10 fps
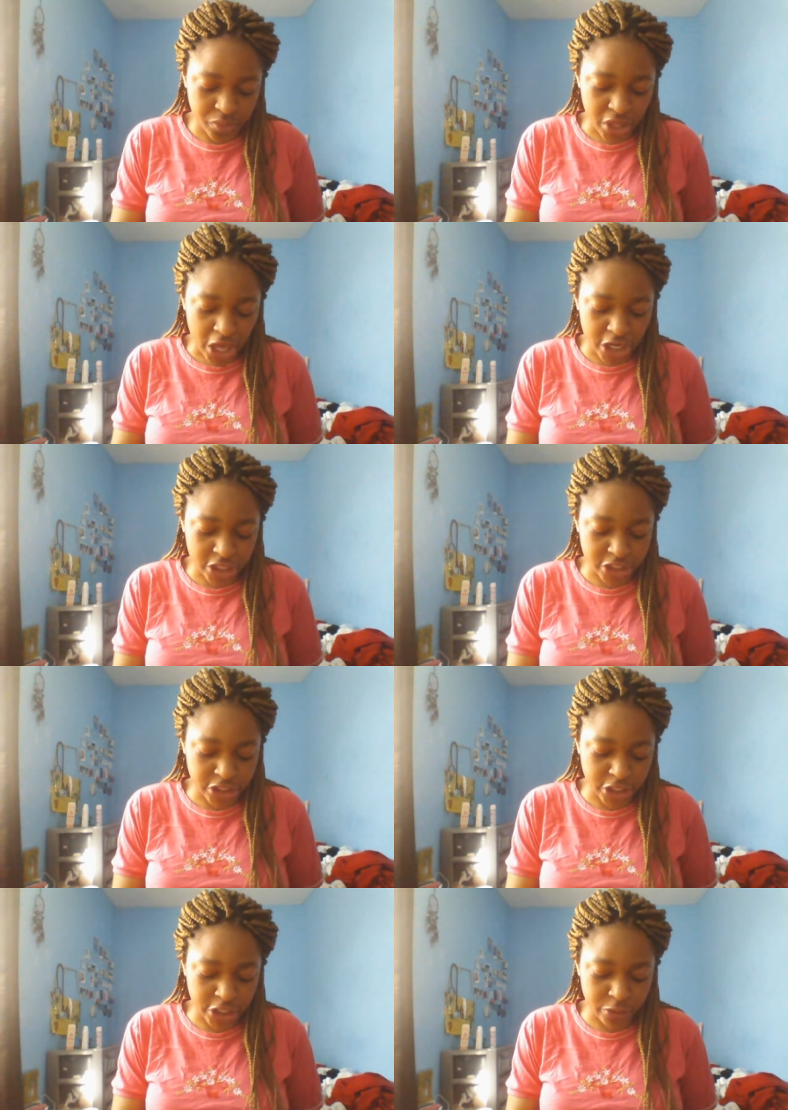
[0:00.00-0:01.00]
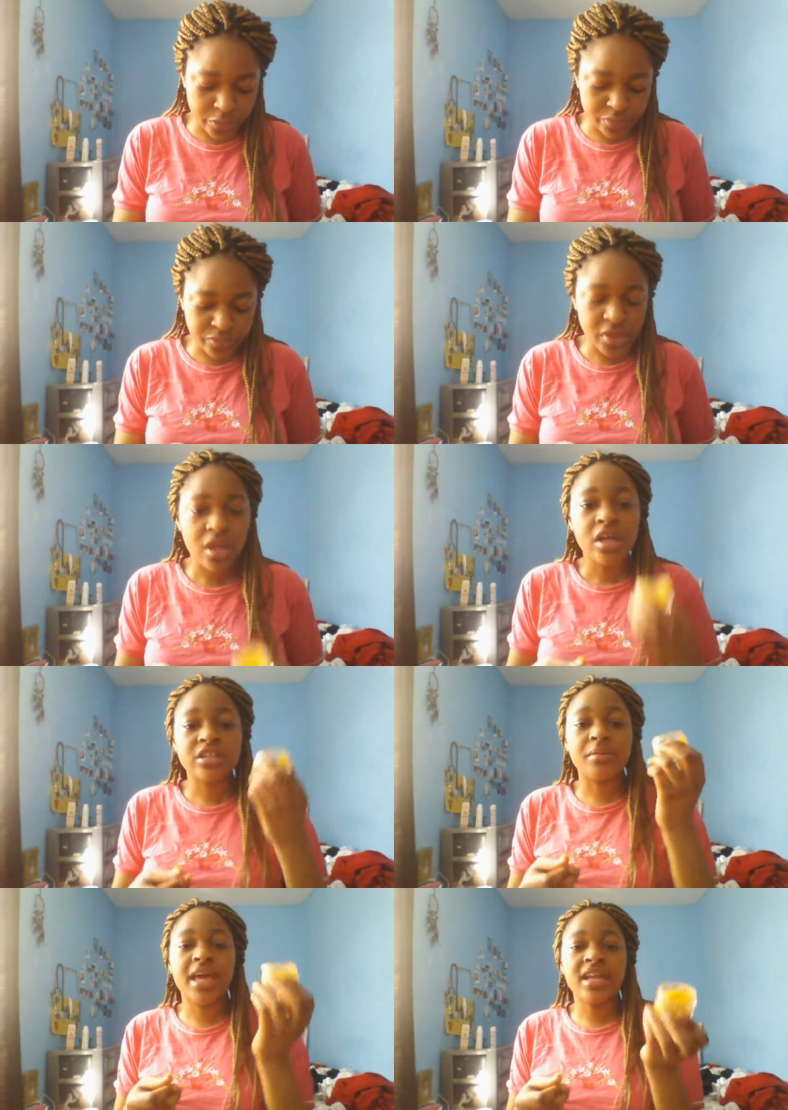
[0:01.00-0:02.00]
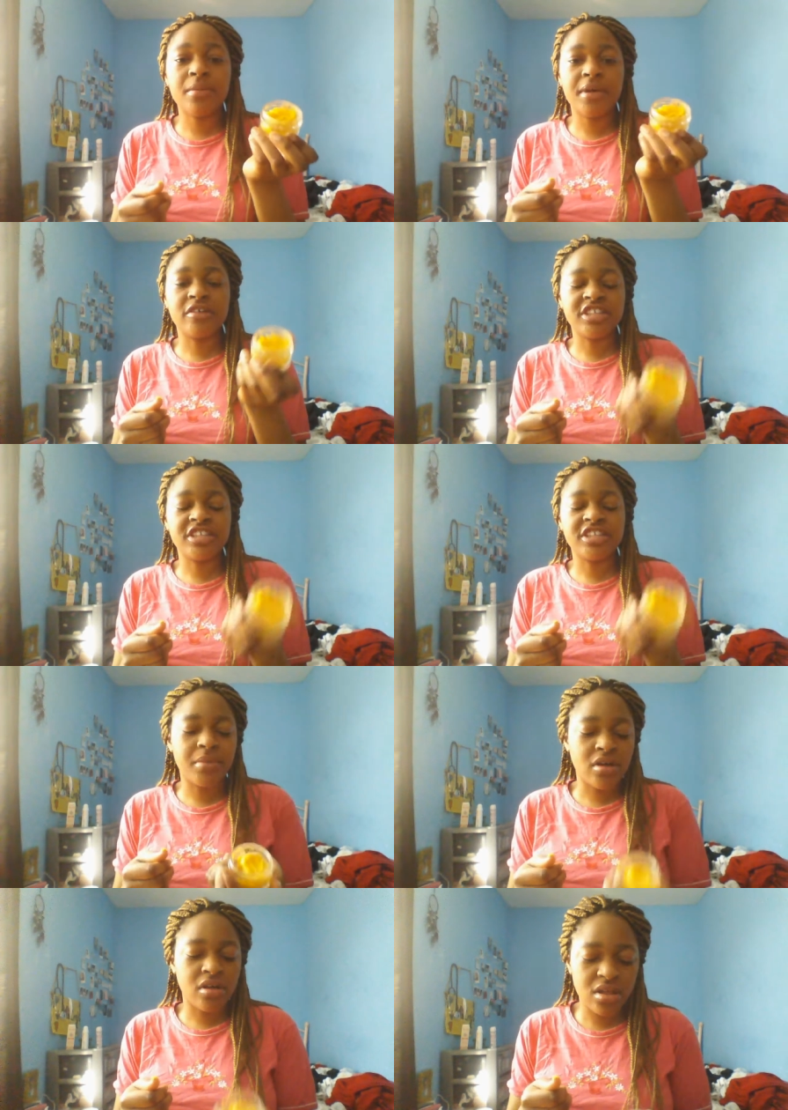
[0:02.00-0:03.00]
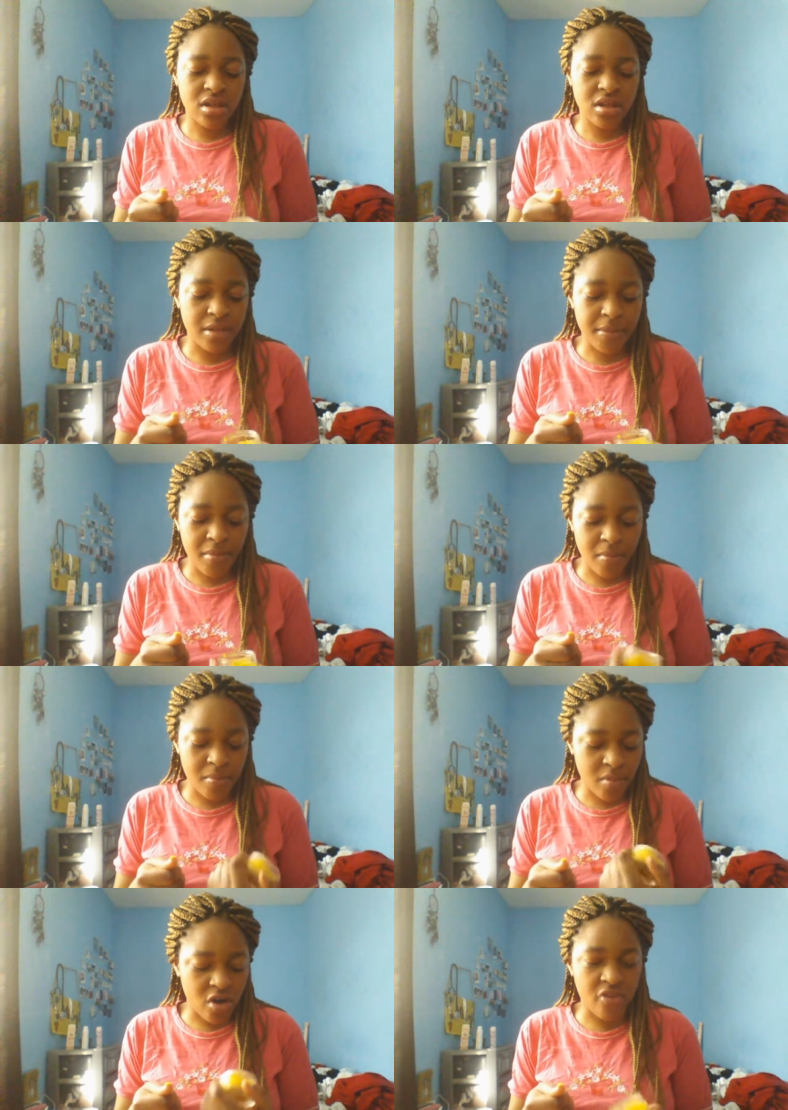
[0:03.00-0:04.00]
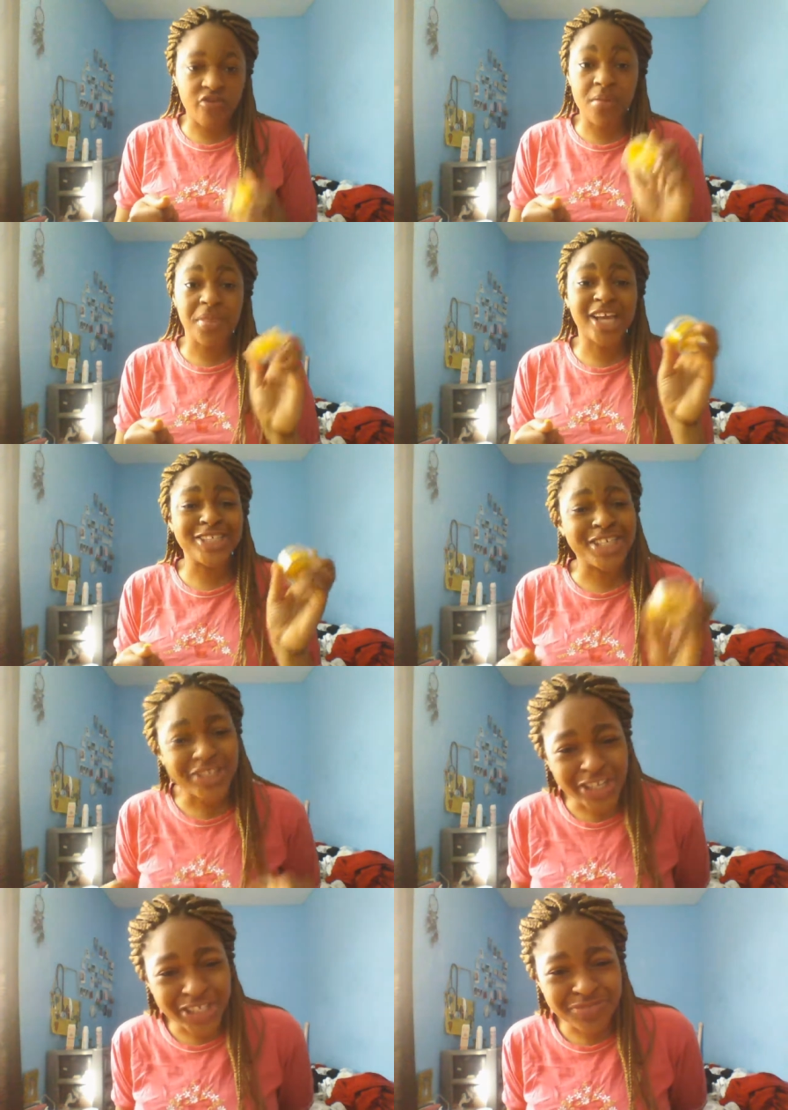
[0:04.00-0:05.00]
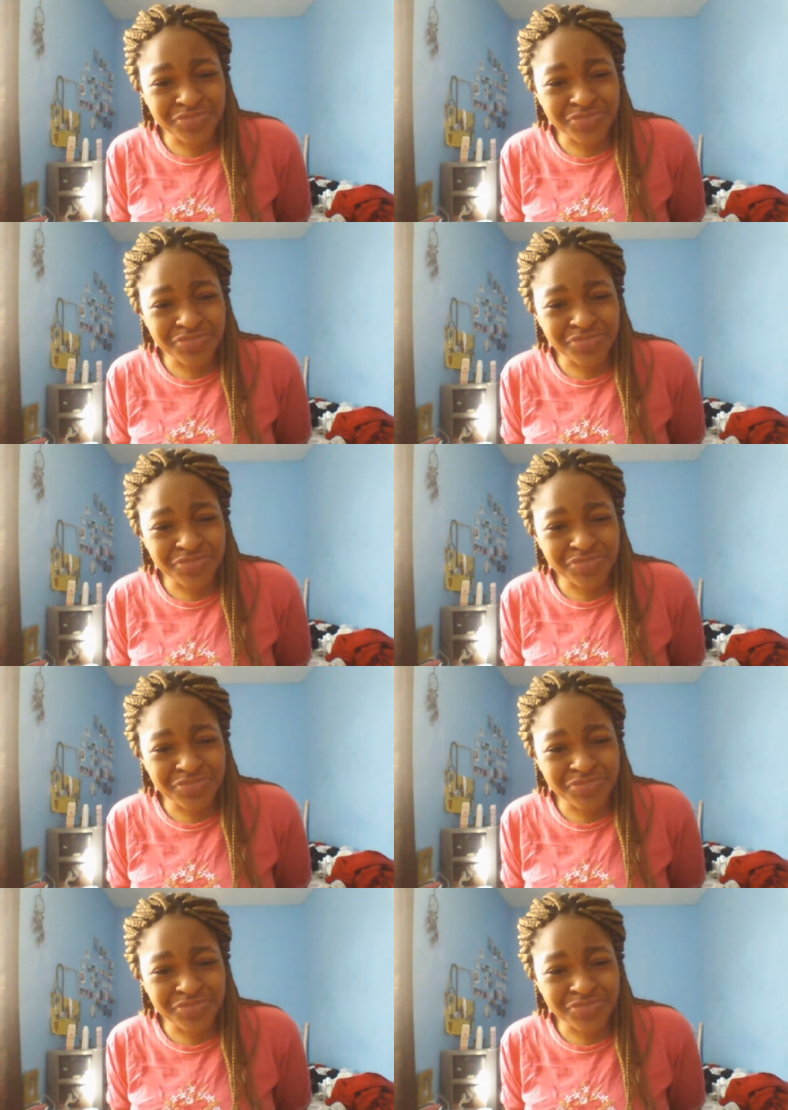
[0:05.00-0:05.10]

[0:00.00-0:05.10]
that is just cute. So I'm getting a bit of shea butter. Um, my mum got from Nigeria.